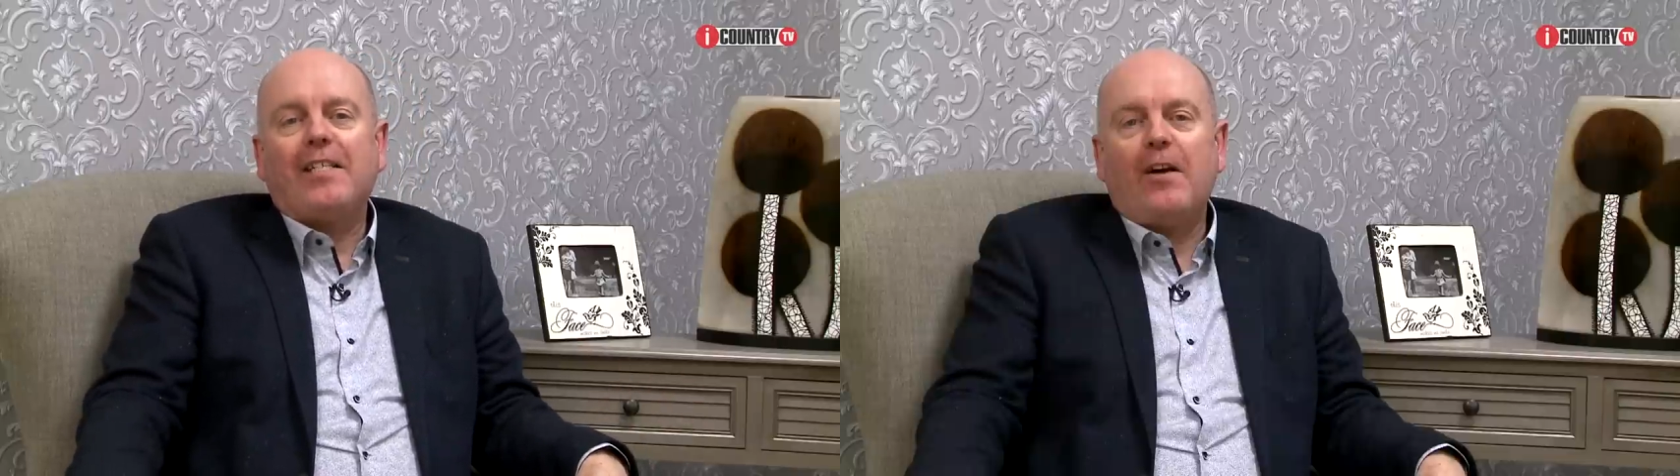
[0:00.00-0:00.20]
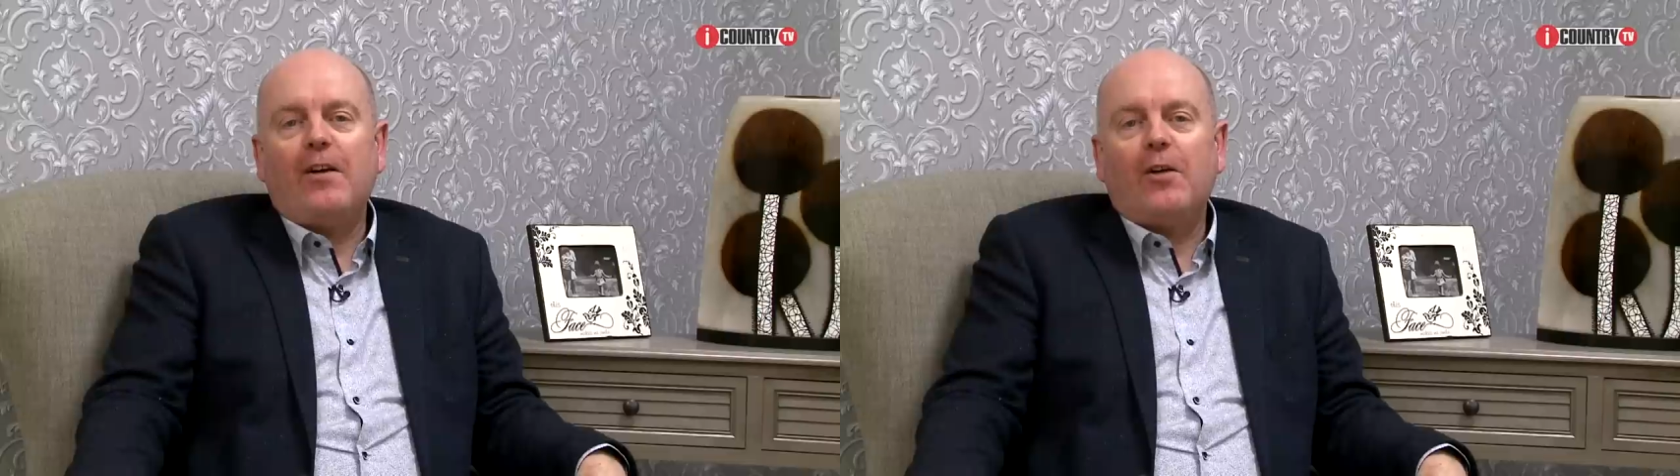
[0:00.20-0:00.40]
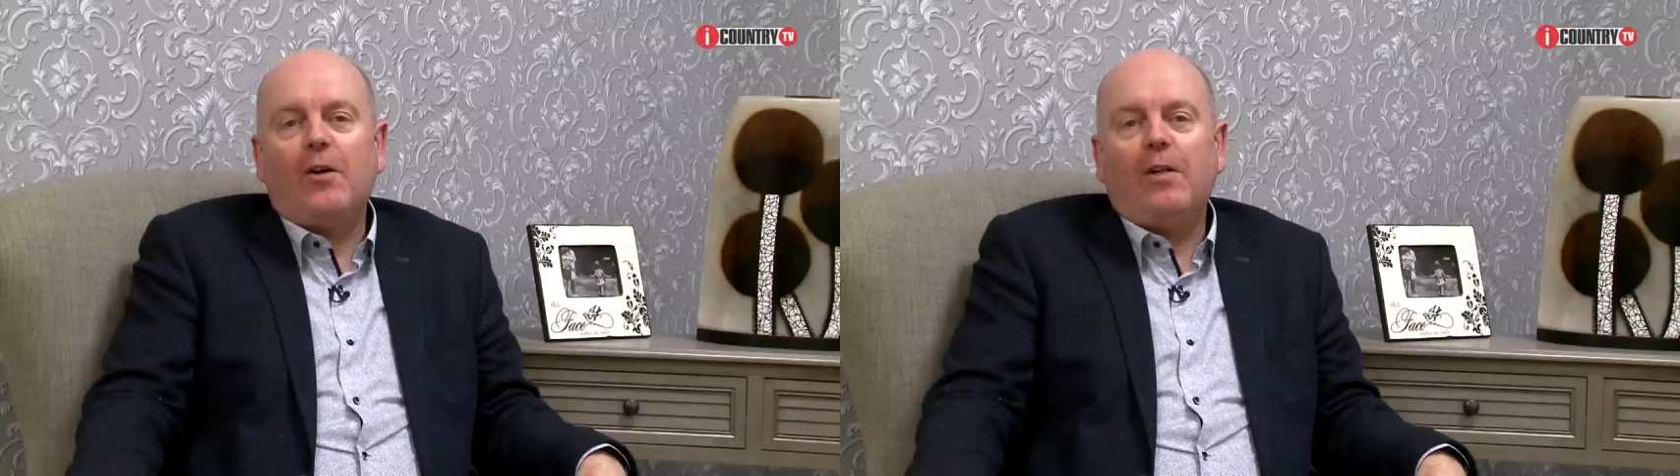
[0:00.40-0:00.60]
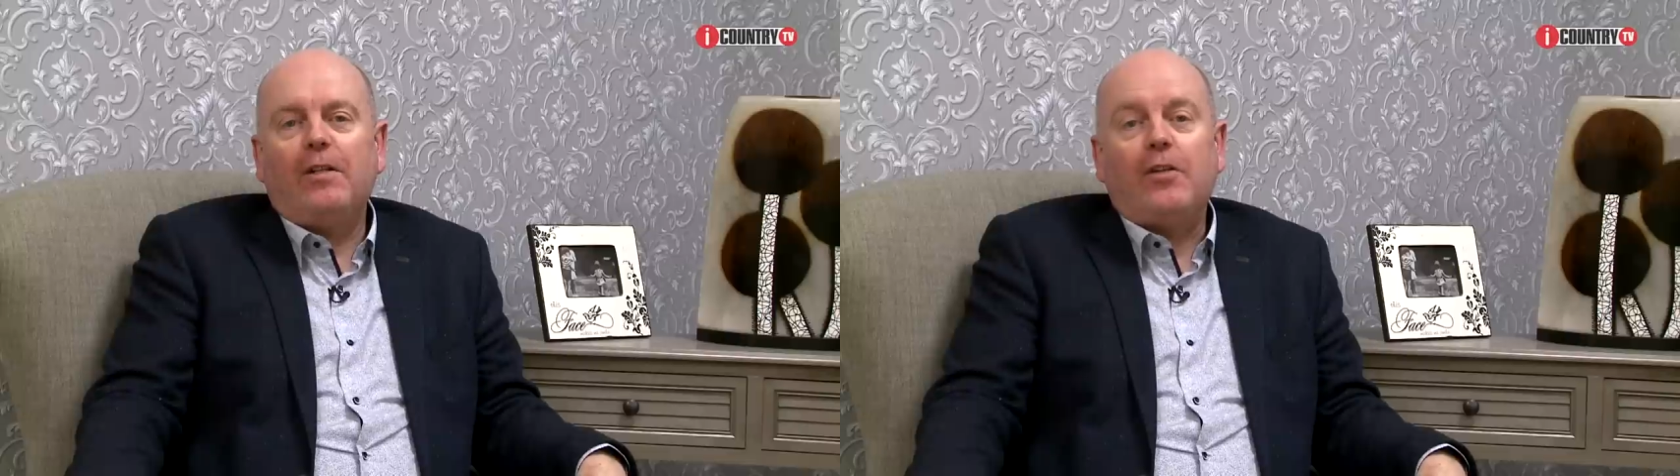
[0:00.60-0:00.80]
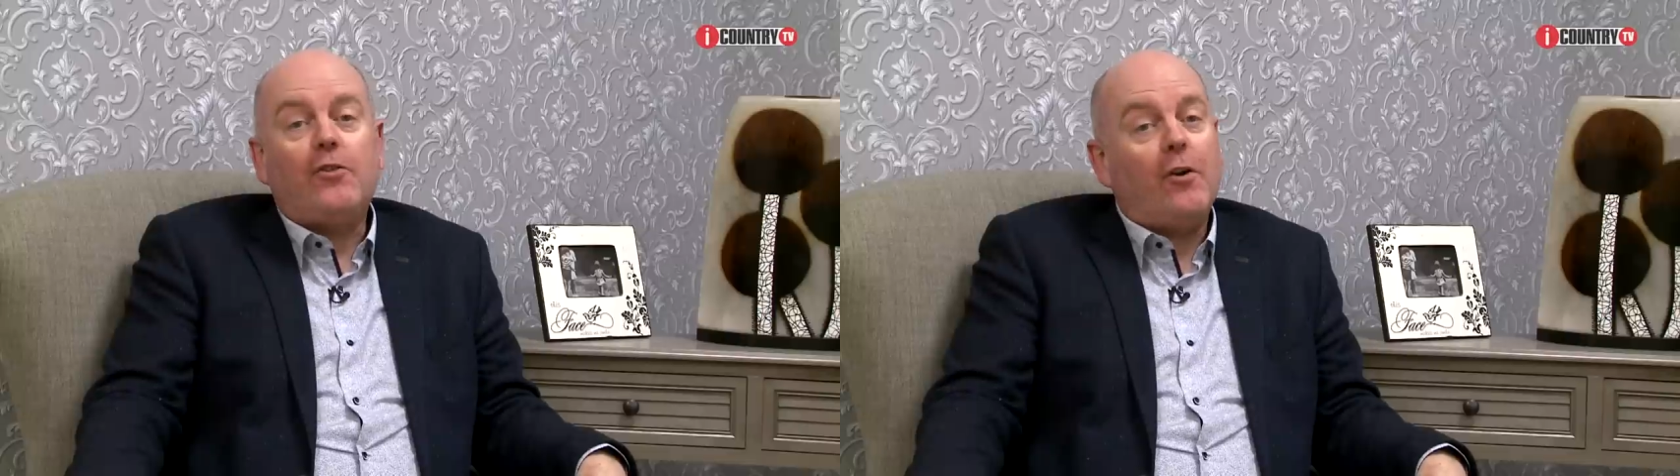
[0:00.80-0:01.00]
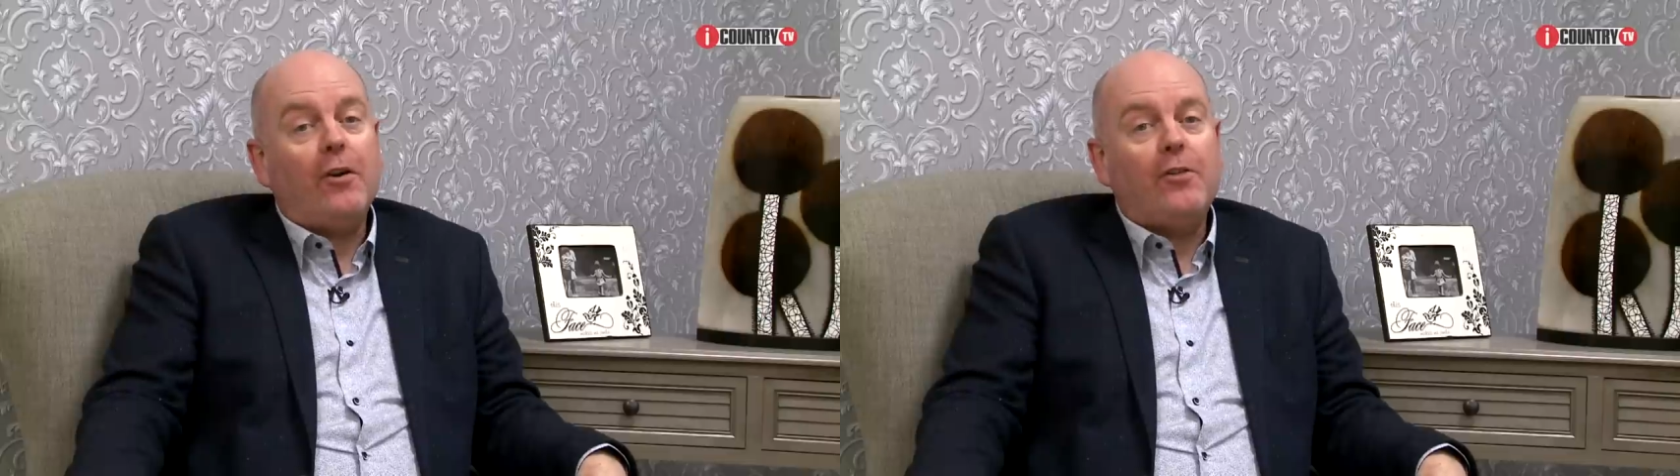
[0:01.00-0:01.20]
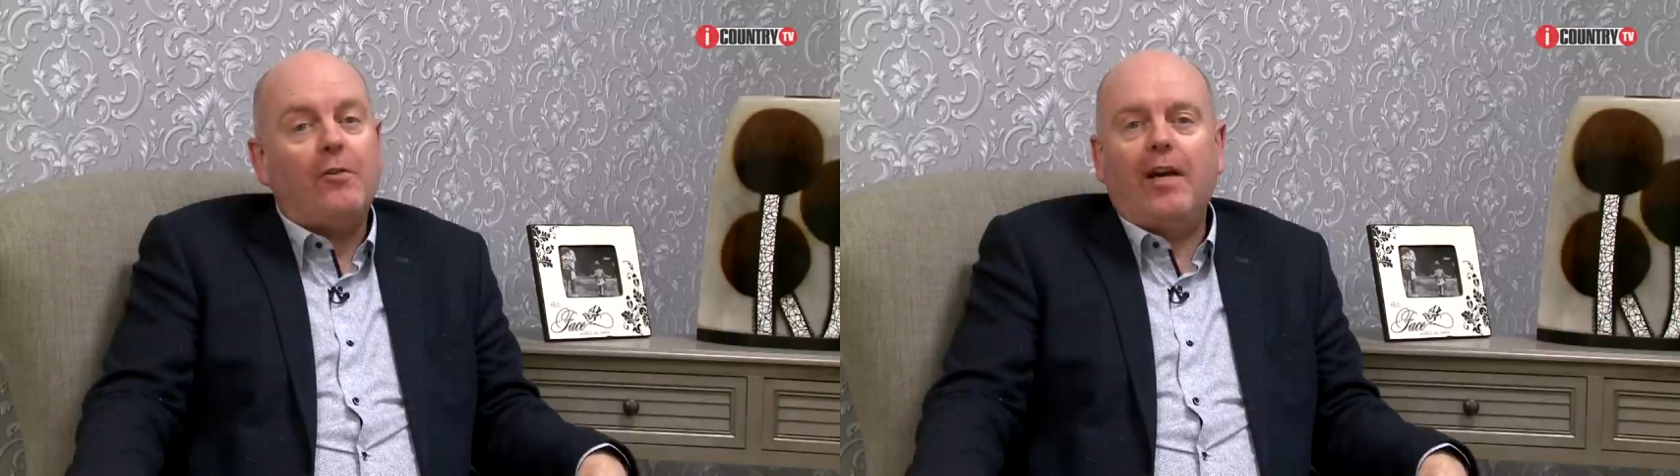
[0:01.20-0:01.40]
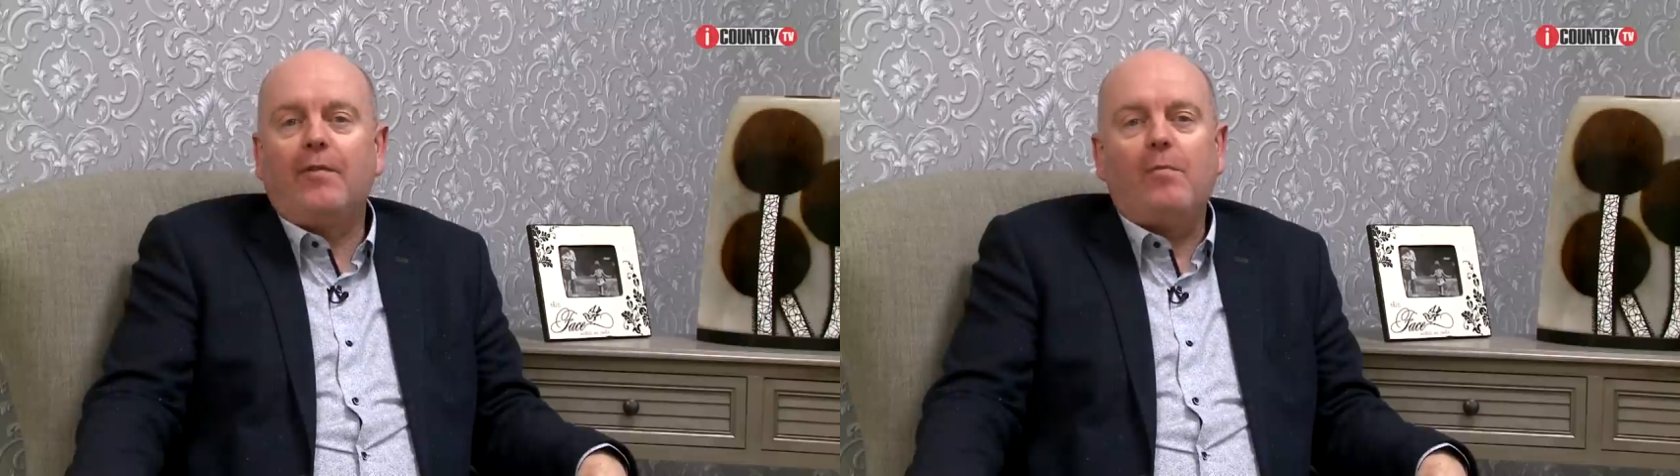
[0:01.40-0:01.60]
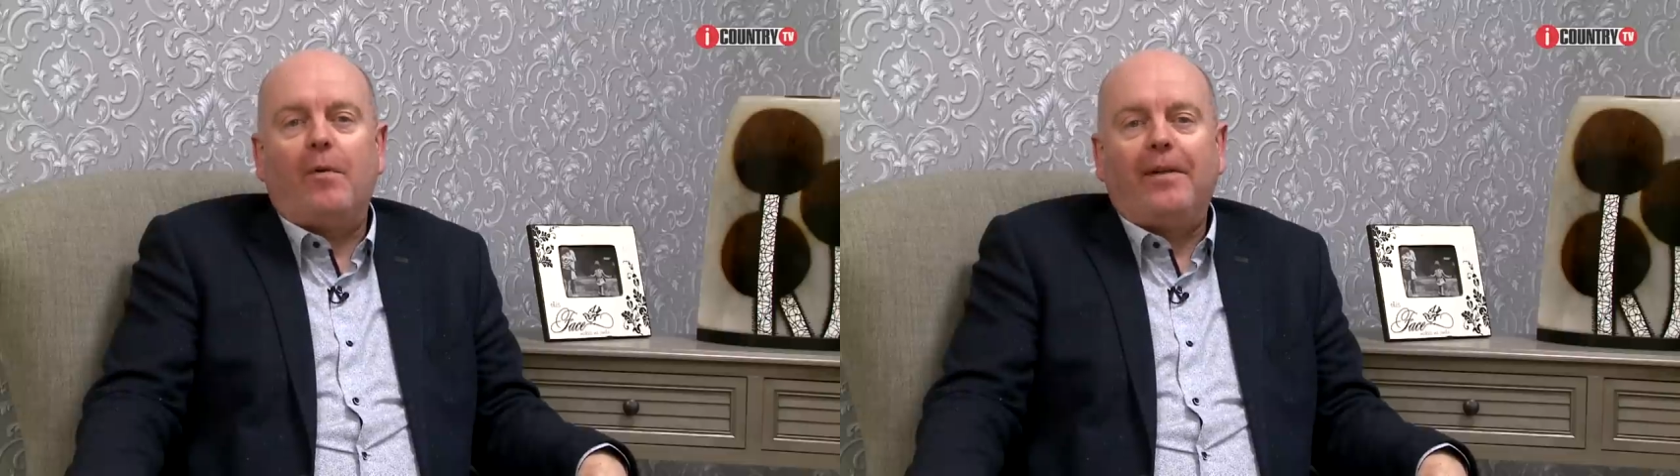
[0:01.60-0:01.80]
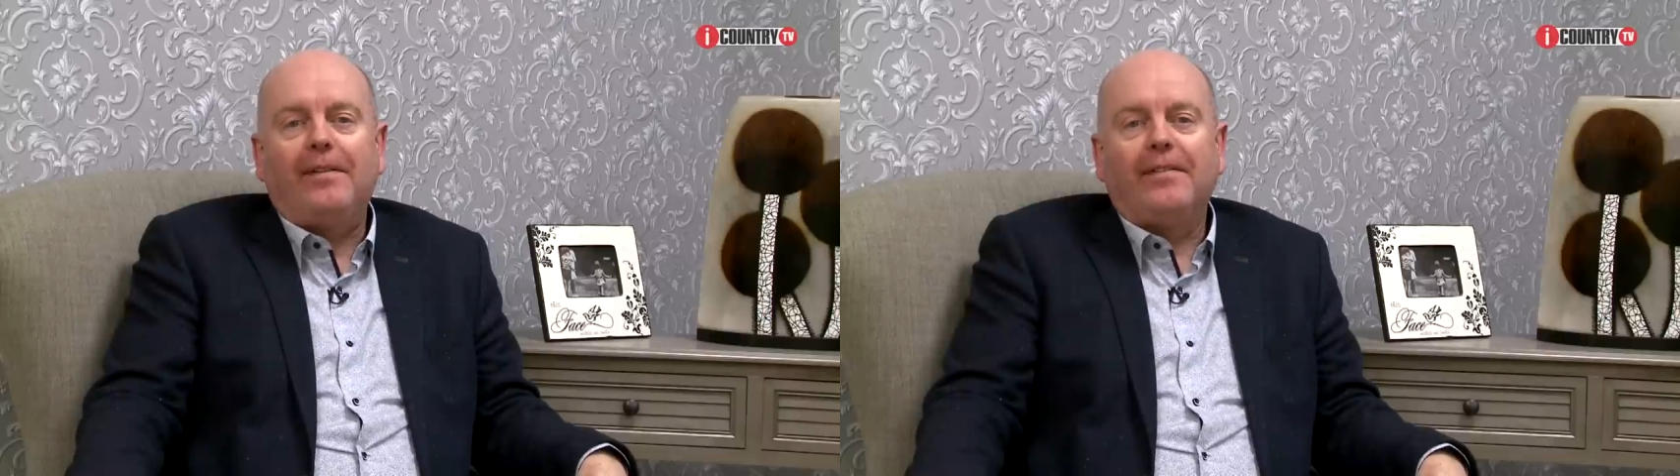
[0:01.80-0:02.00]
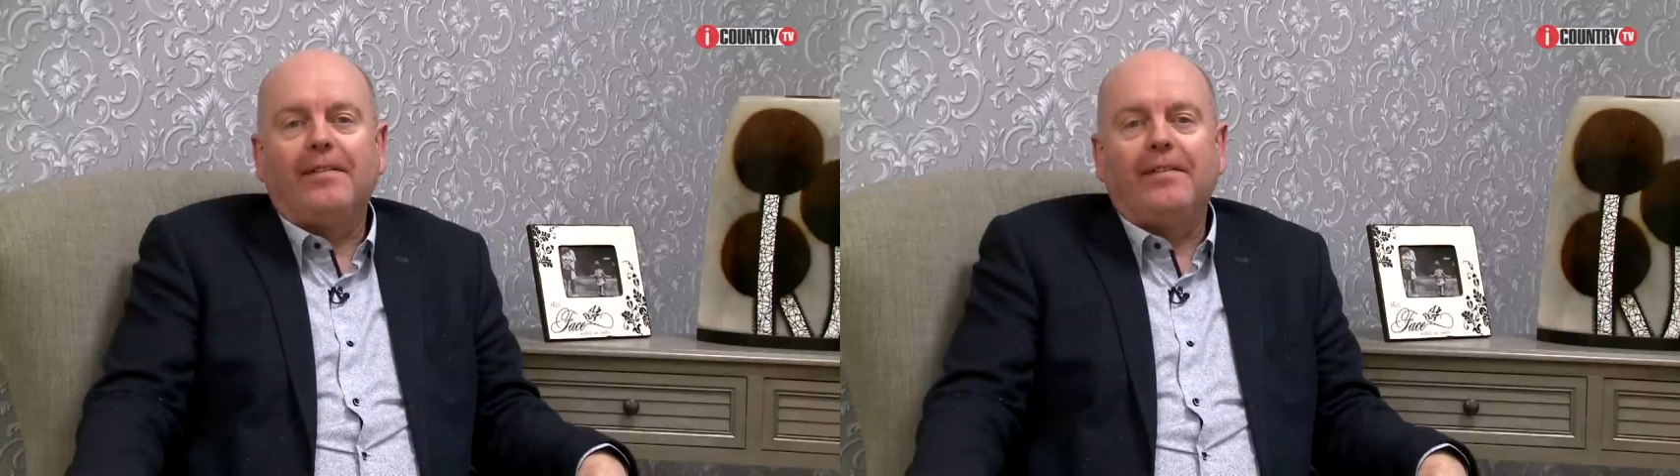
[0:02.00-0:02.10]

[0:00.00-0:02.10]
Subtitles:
song called The Truck Driving Woman.